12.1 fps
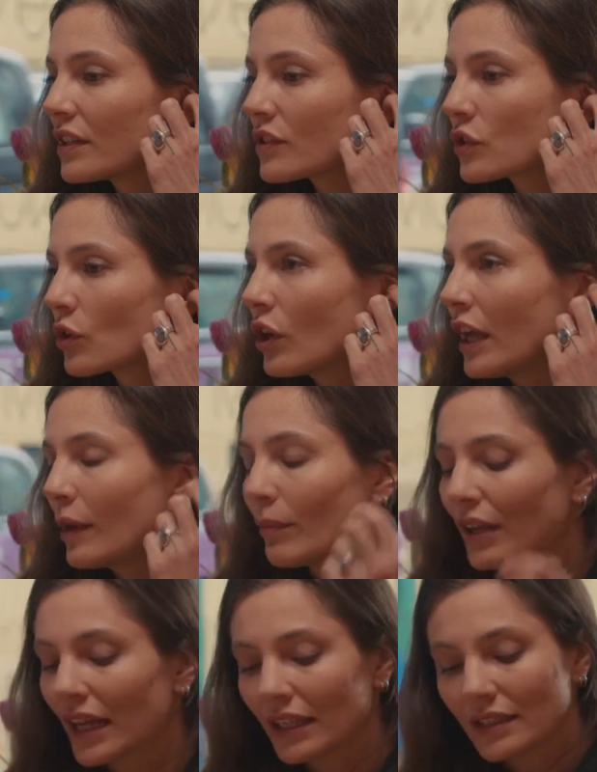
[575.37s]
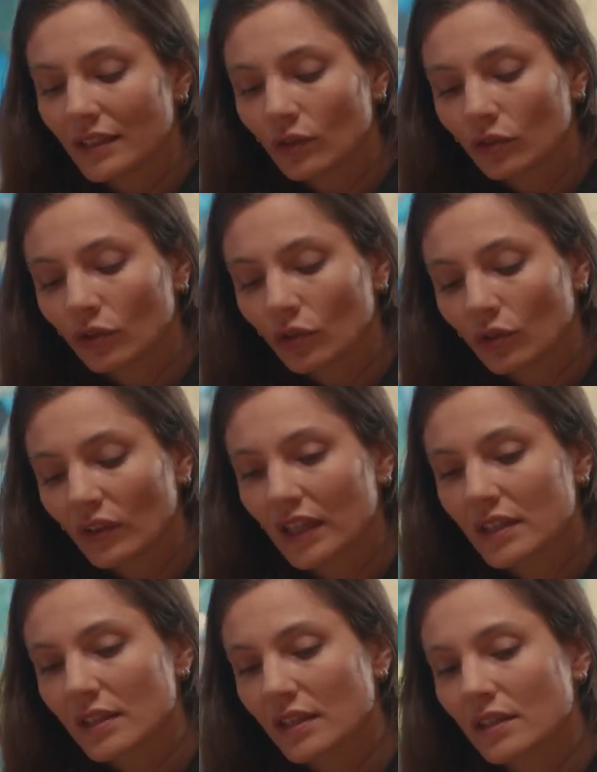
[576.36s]
So, but I didn't know
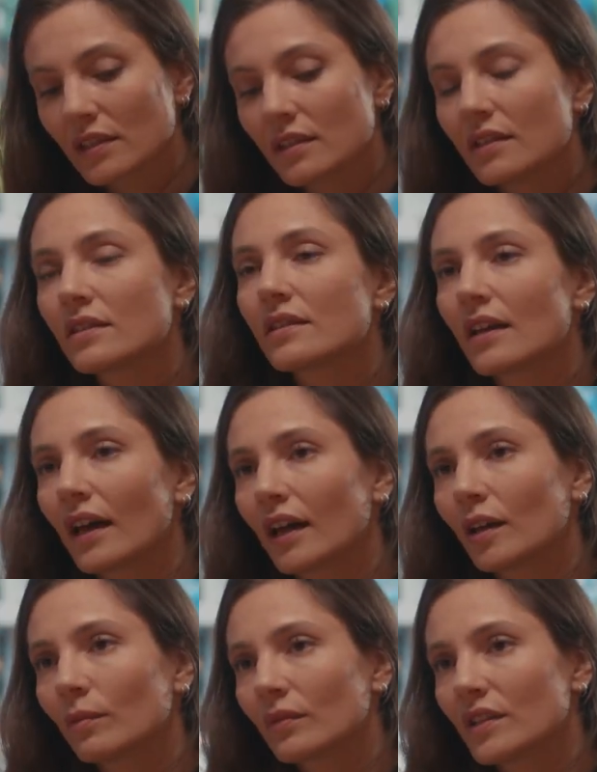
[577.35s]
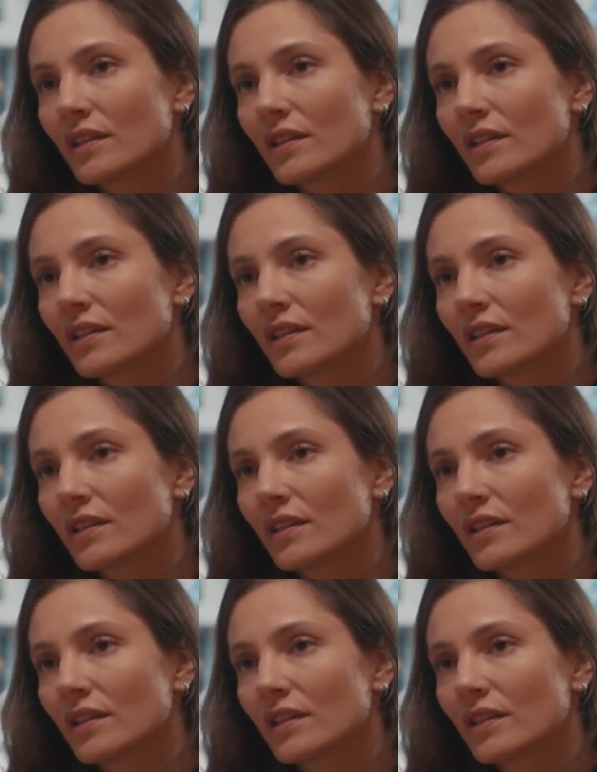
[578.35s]
that since this time,